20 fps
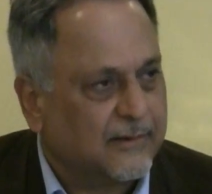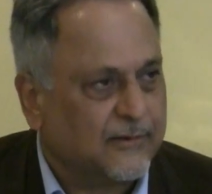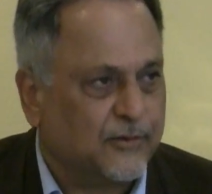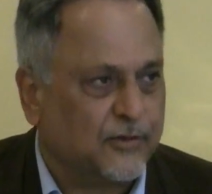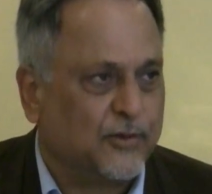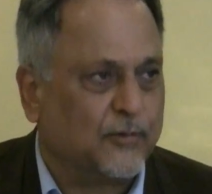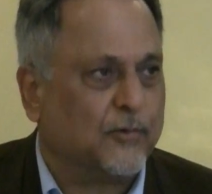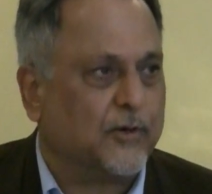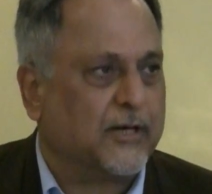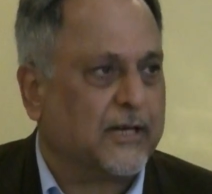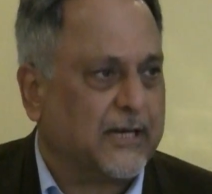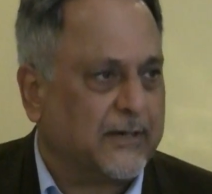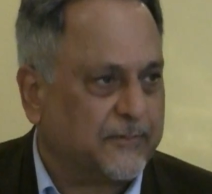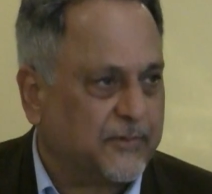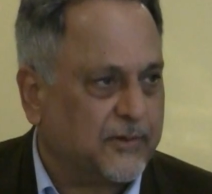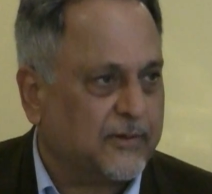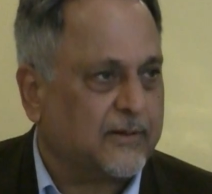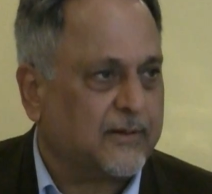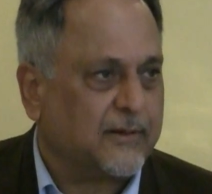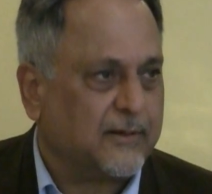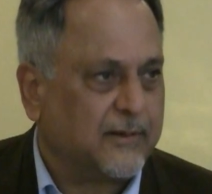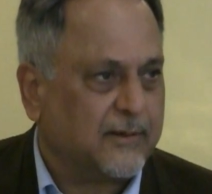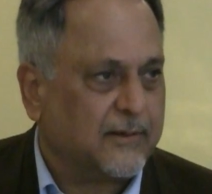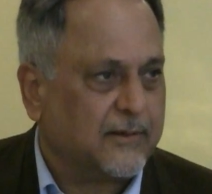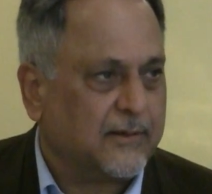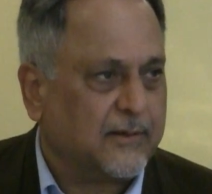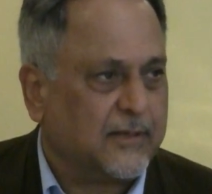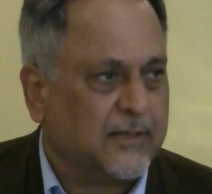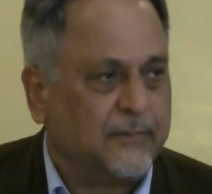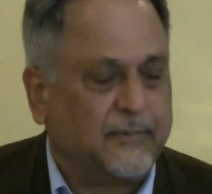You know what happened.
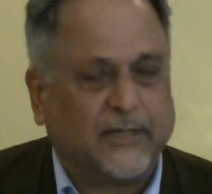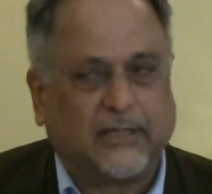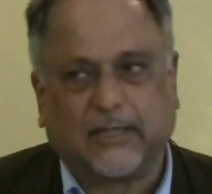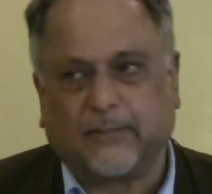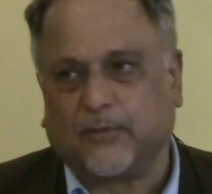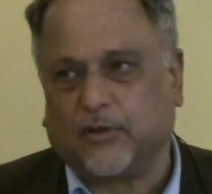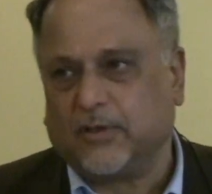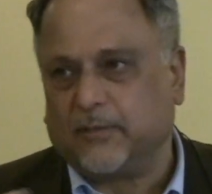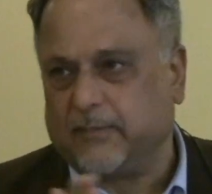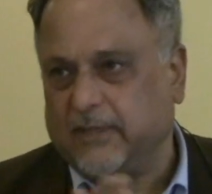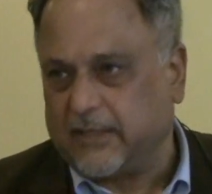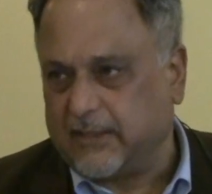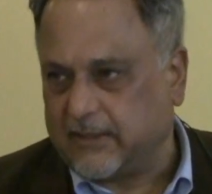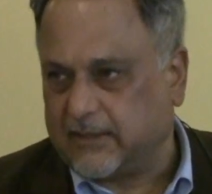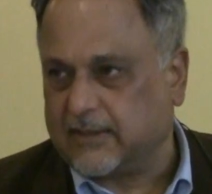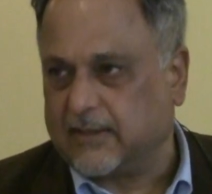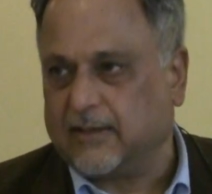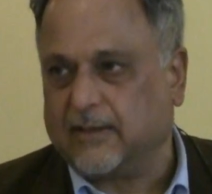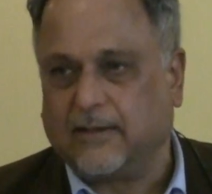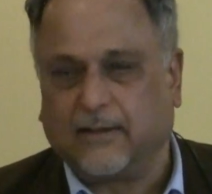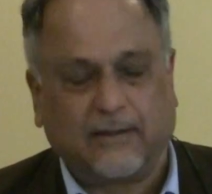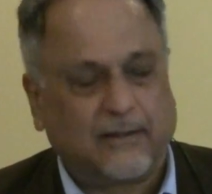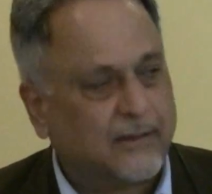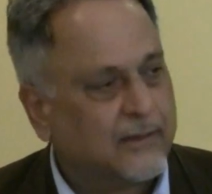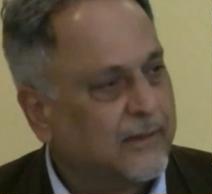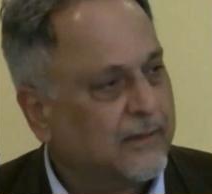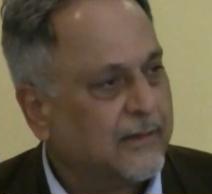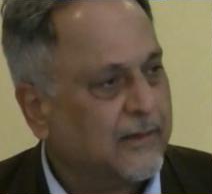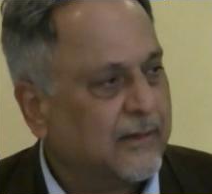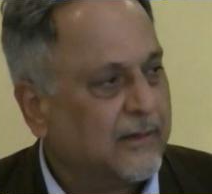They beat up on America.
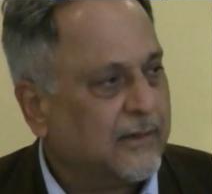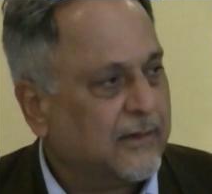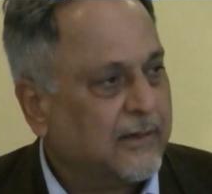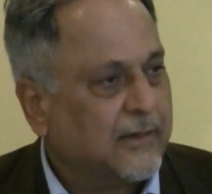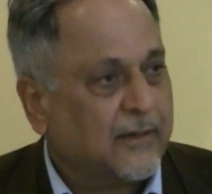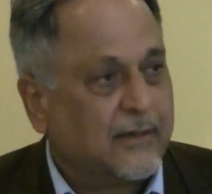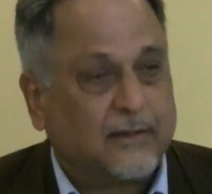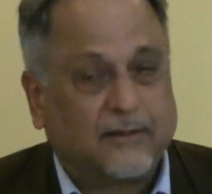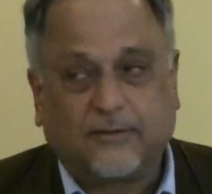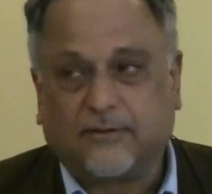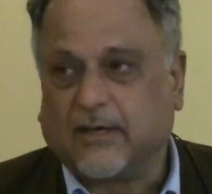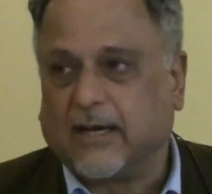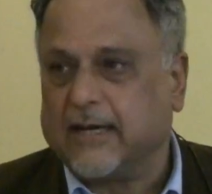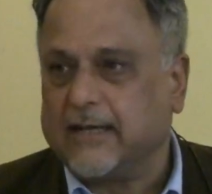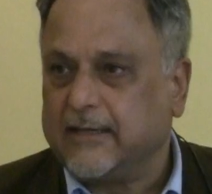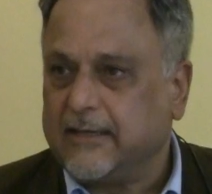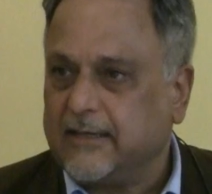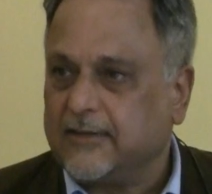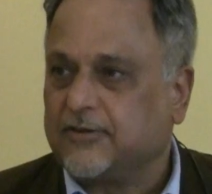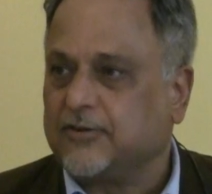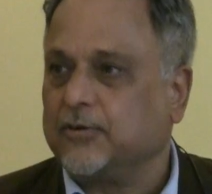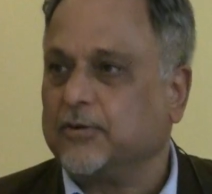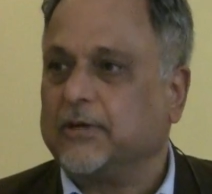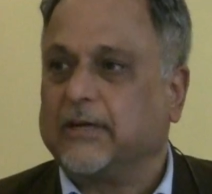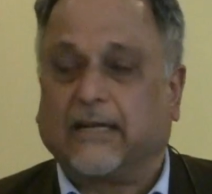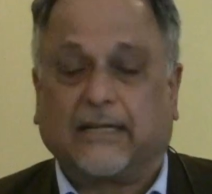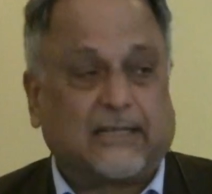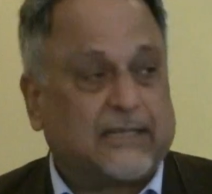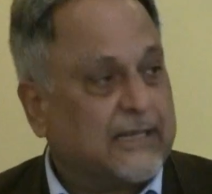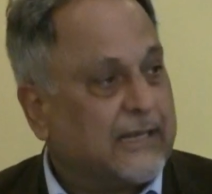Chinese
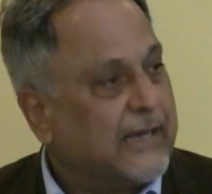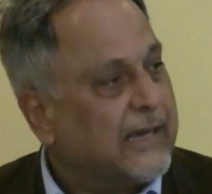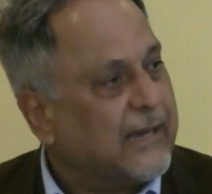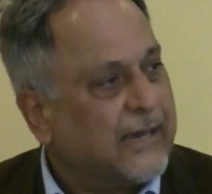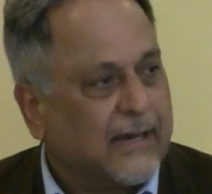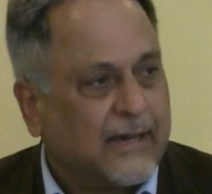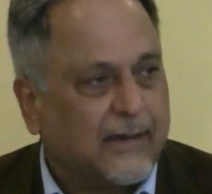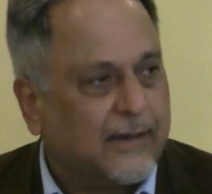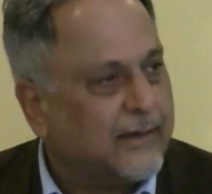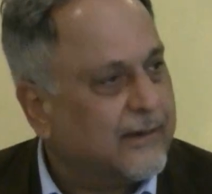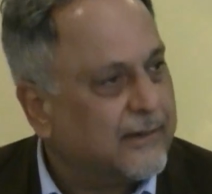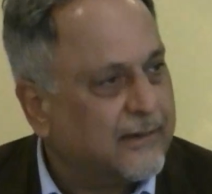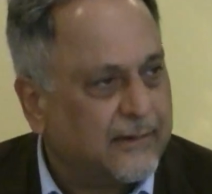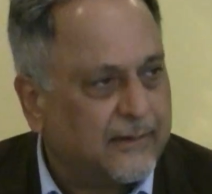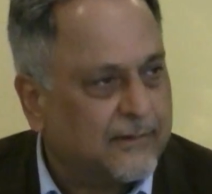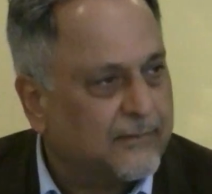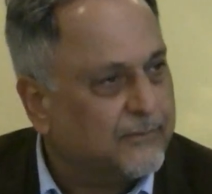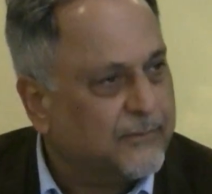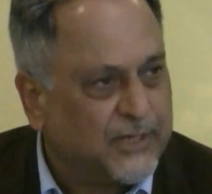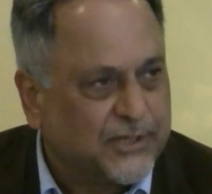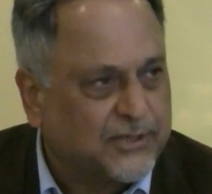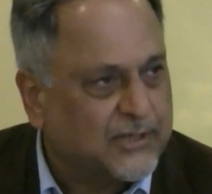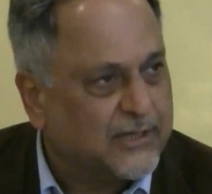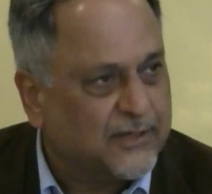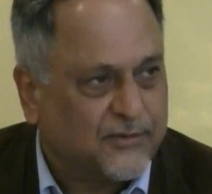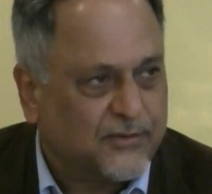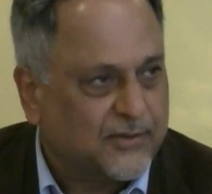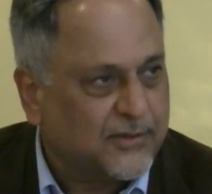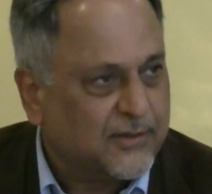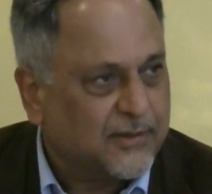don't get the
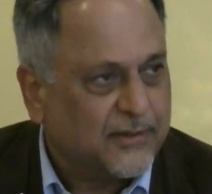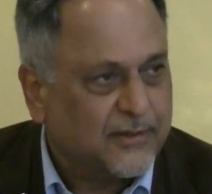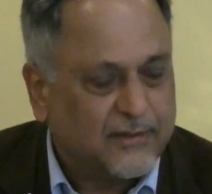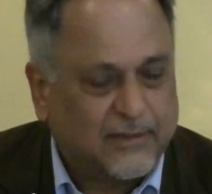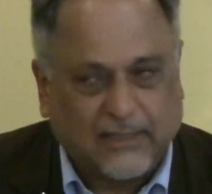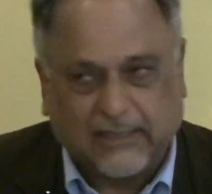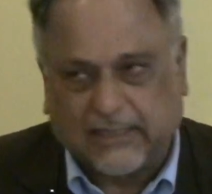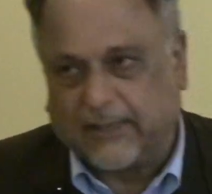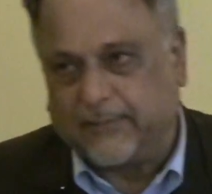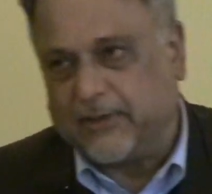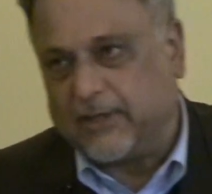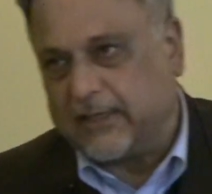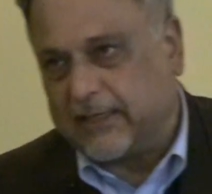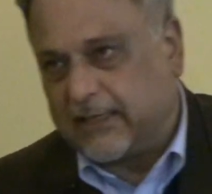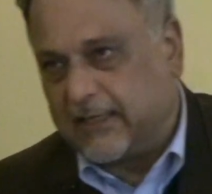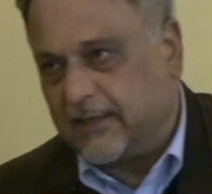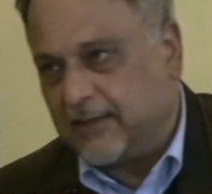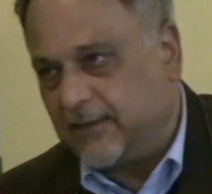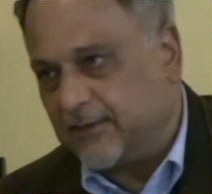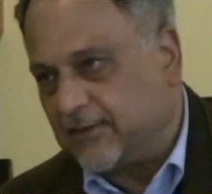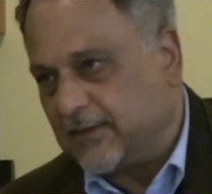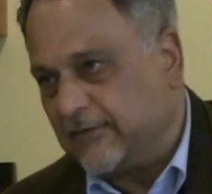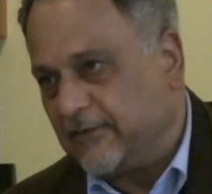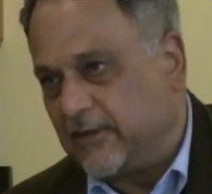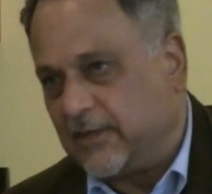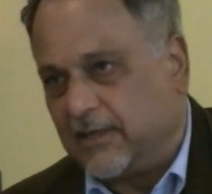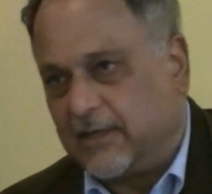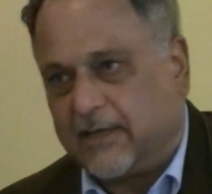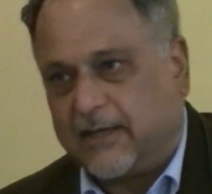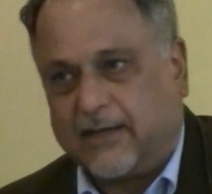message. They come in again in
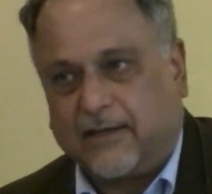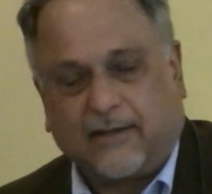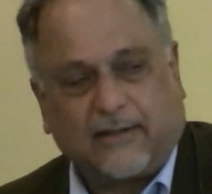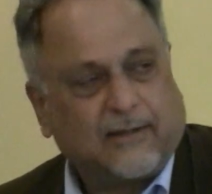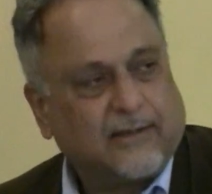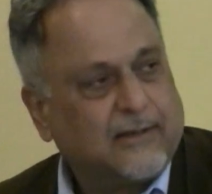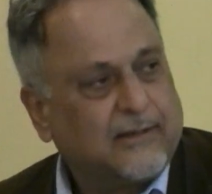79.